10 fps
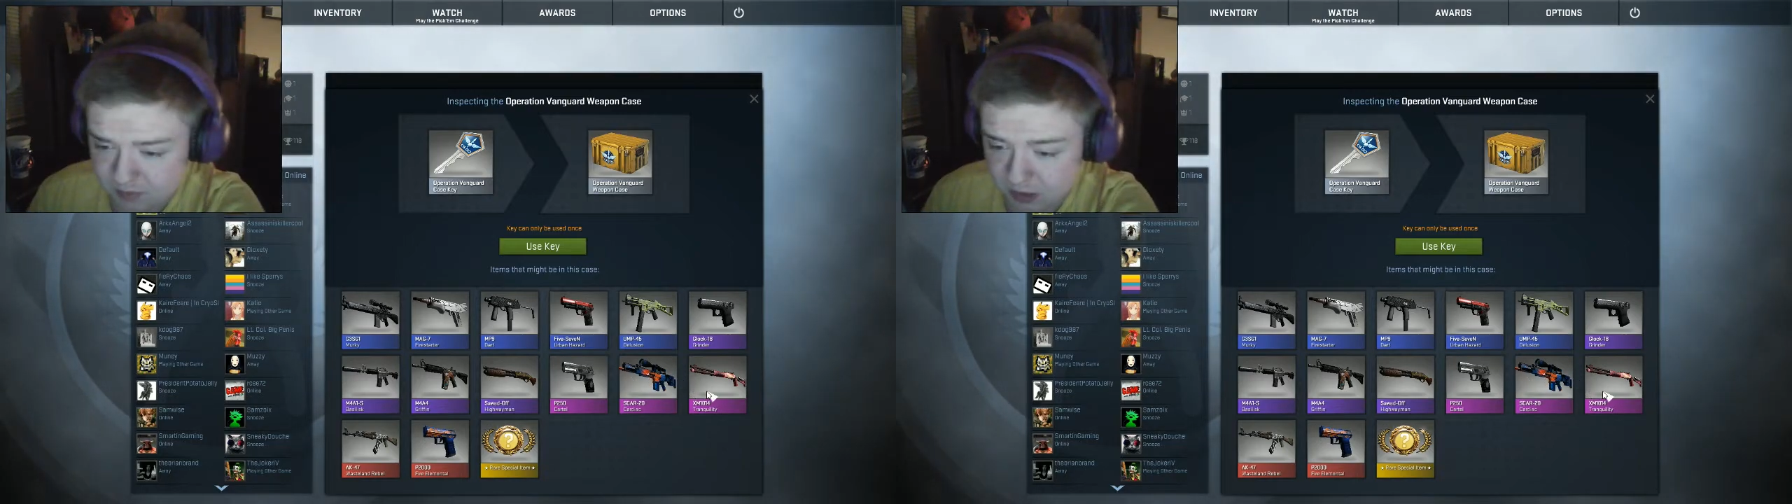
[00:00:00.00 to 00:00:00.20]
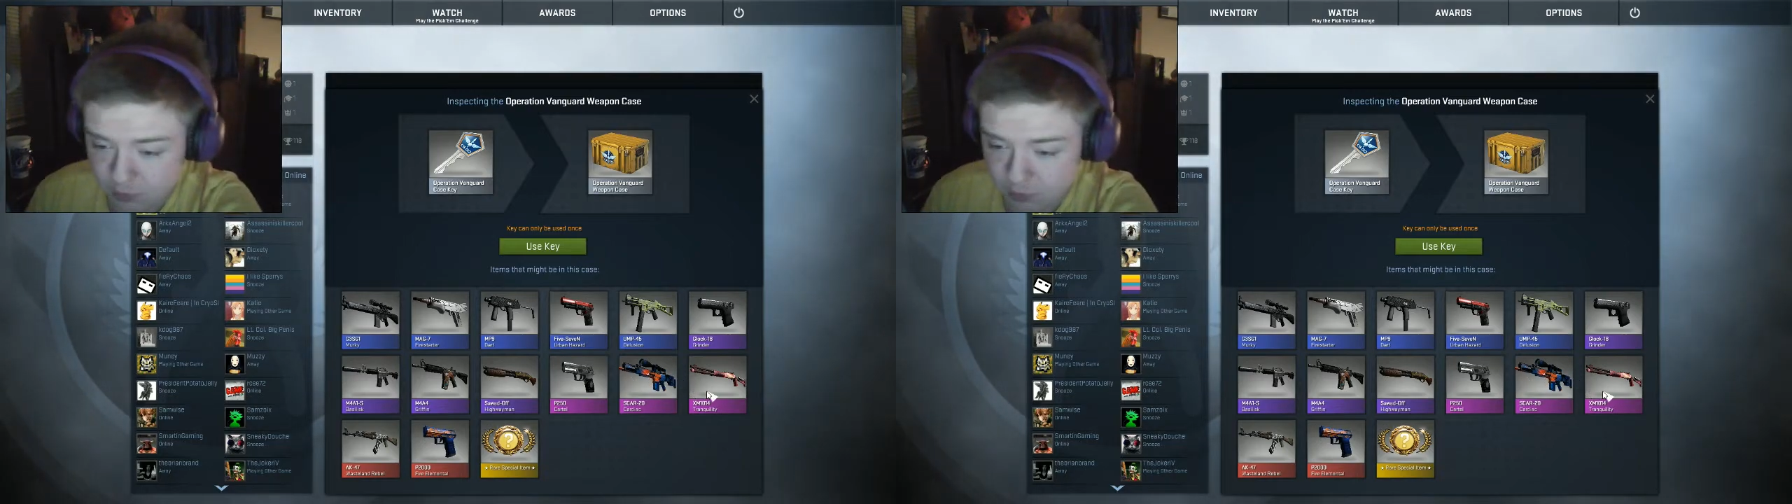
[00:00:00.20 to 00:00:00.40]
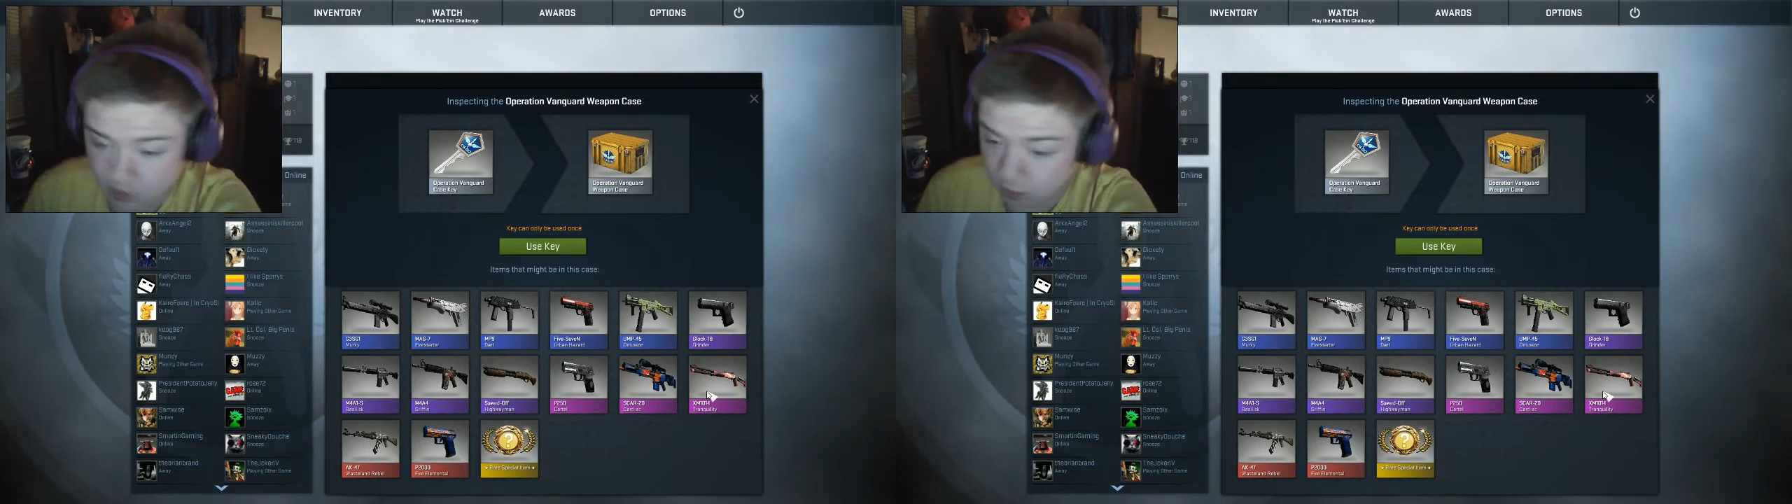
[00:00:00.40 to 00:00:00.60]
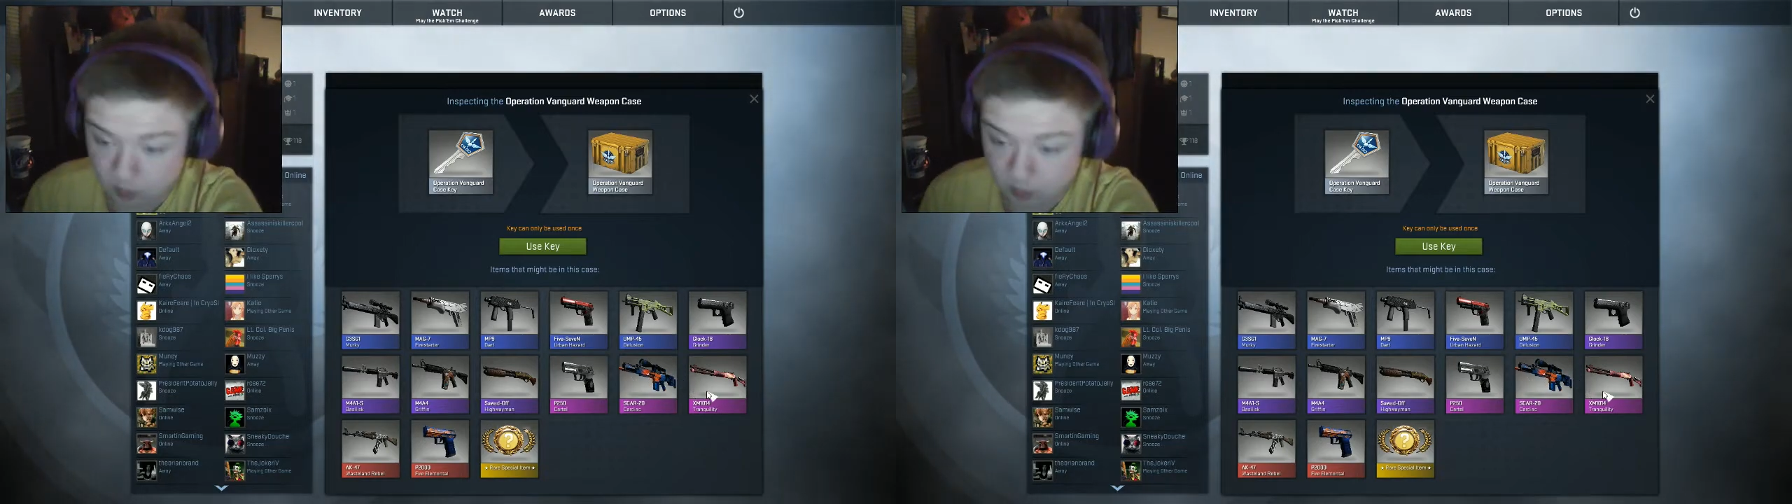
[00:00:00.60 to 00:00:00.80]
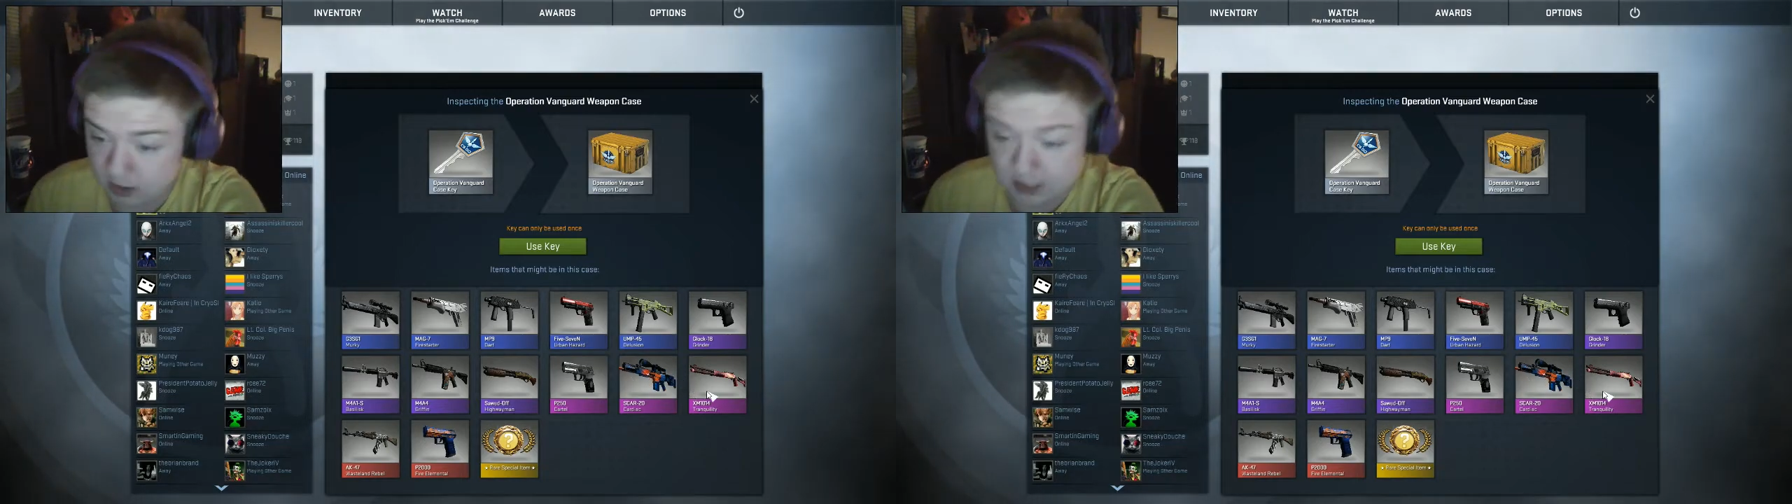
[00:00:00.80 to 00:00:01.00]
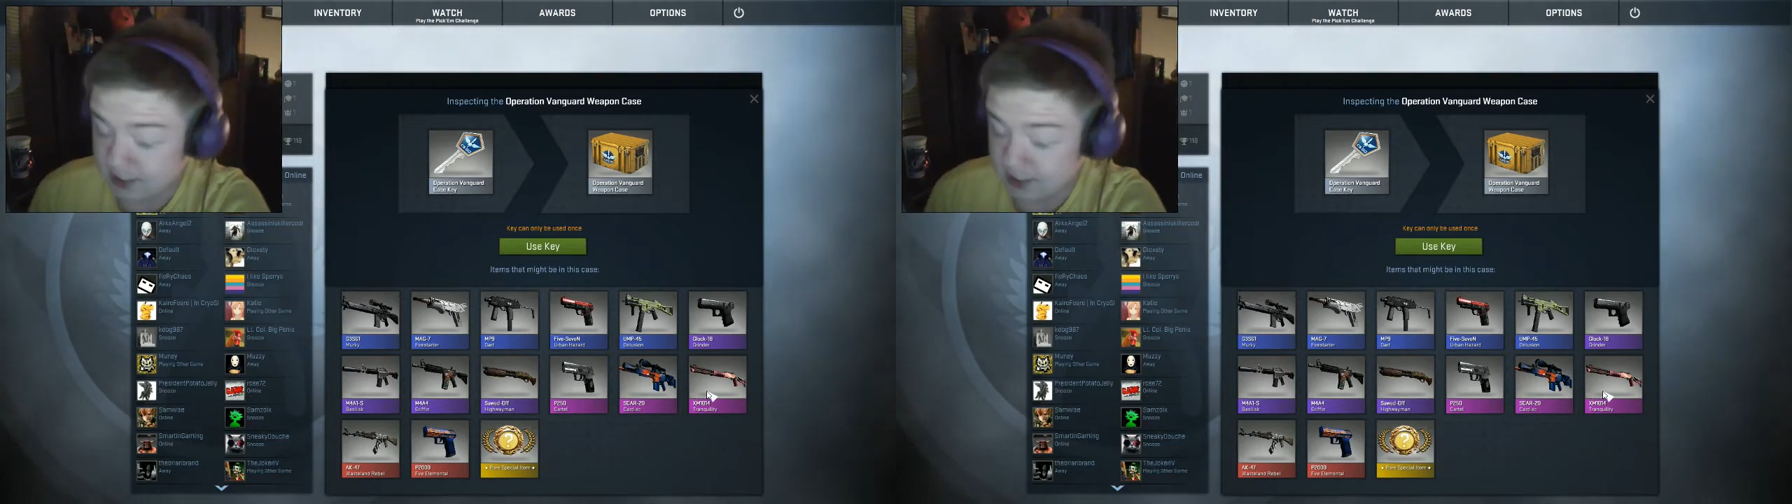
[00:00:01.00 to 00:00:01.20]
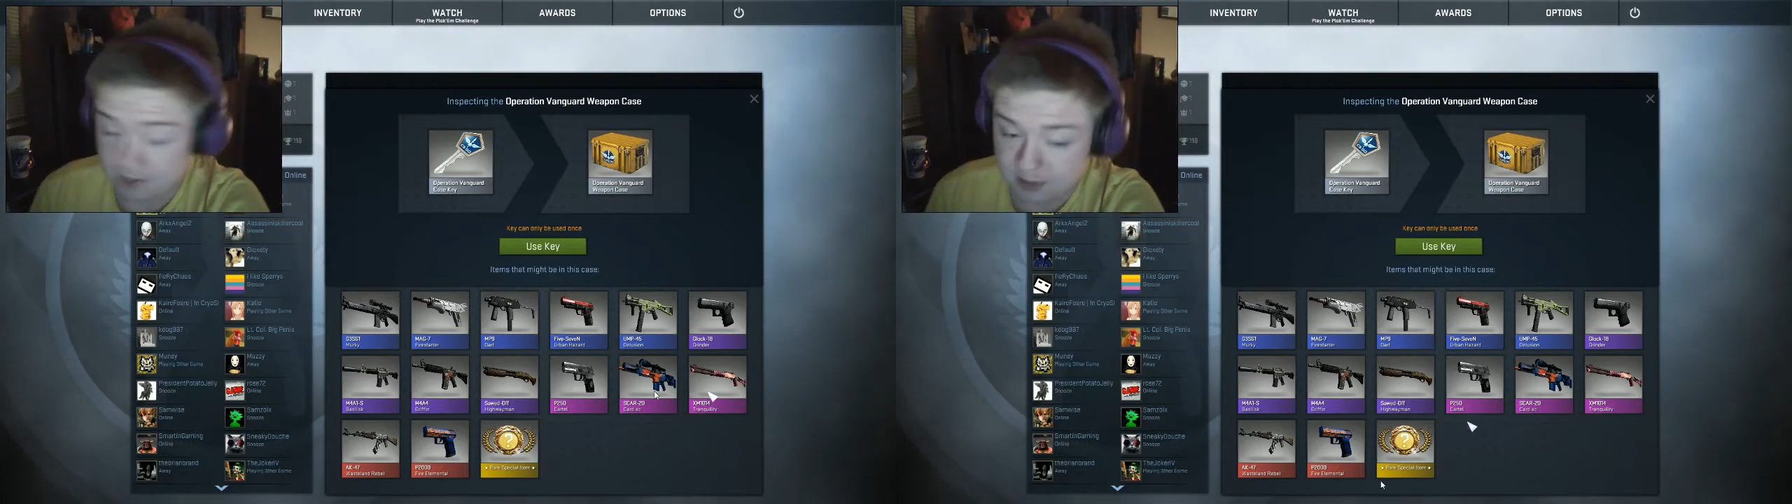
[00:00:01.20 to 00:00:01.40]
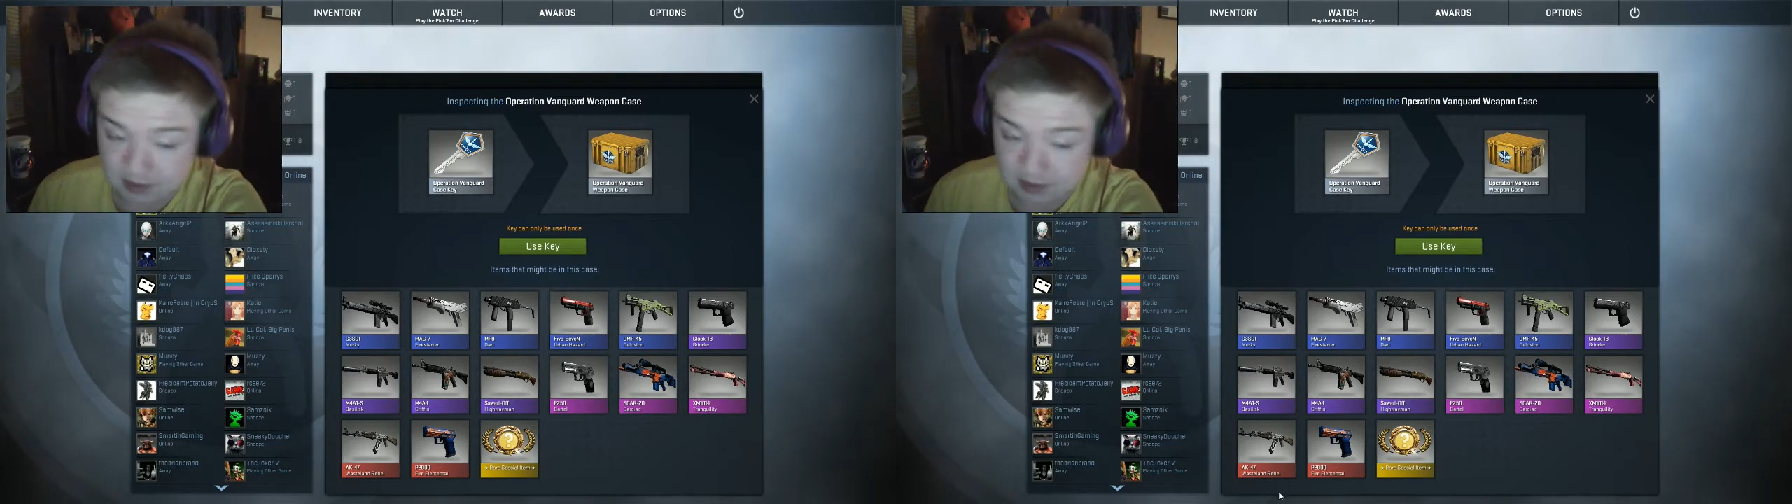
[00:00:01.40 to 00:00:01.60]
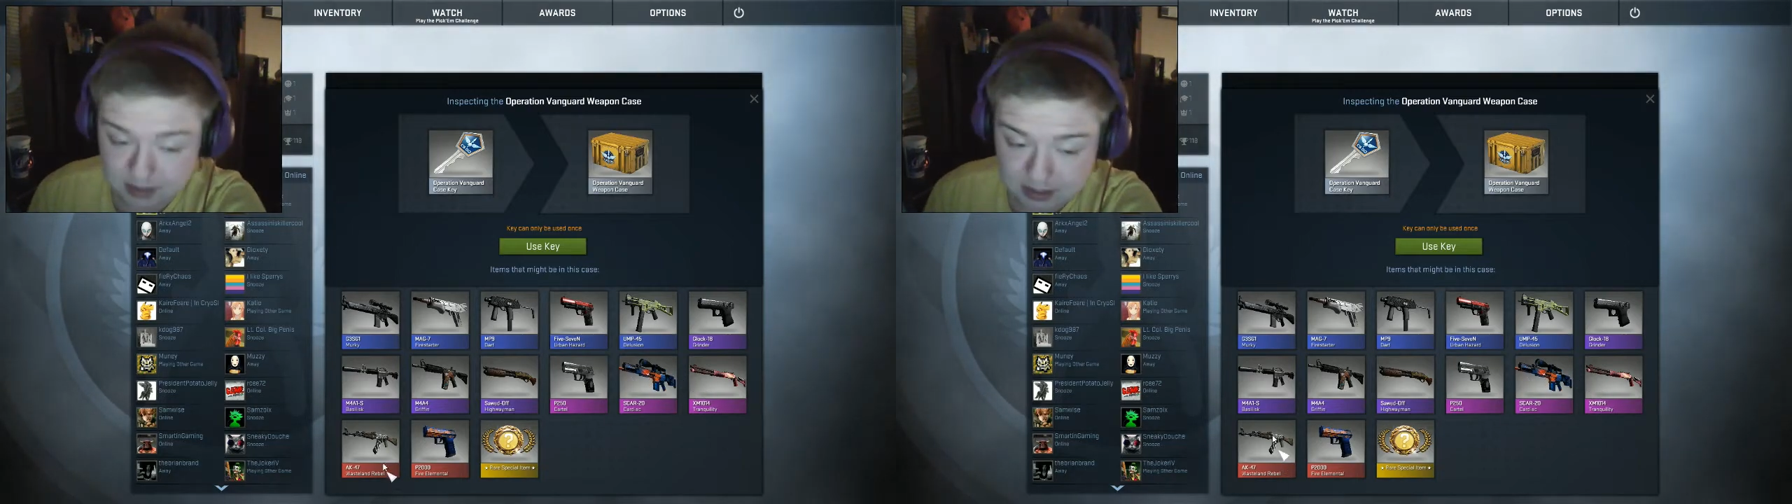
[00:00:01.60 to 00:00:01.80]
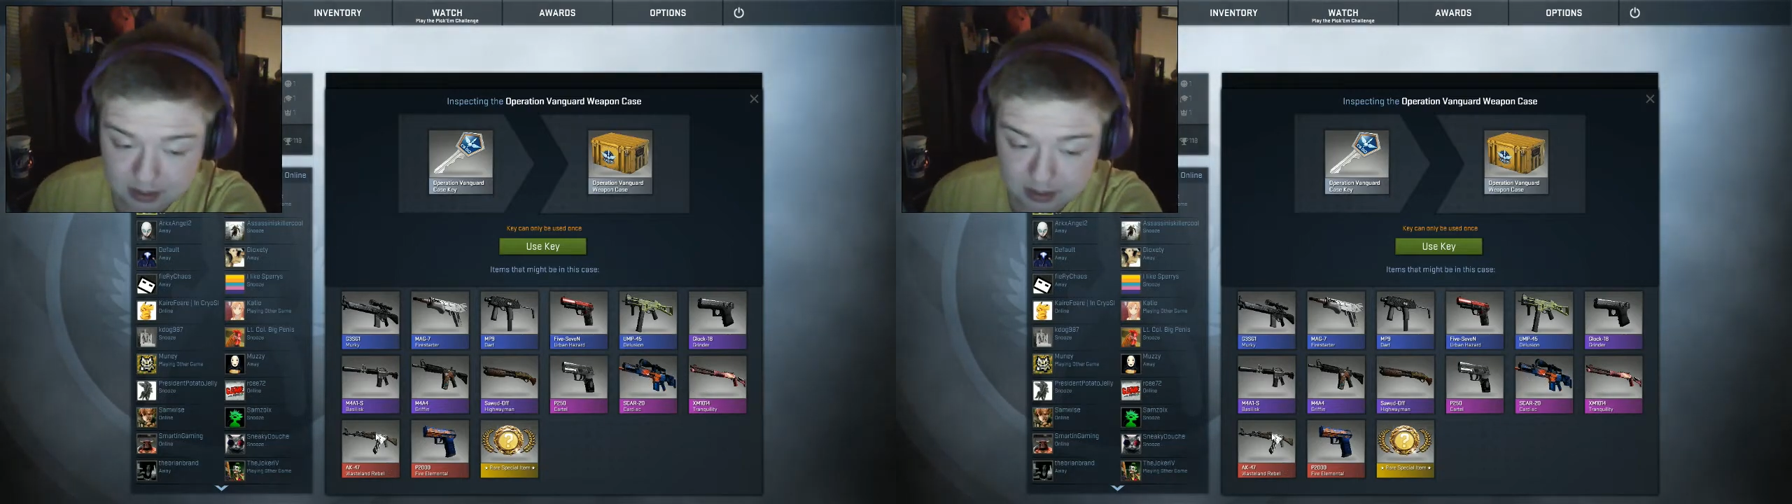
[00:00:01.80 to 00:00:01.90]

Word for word: Tranquility, definitely.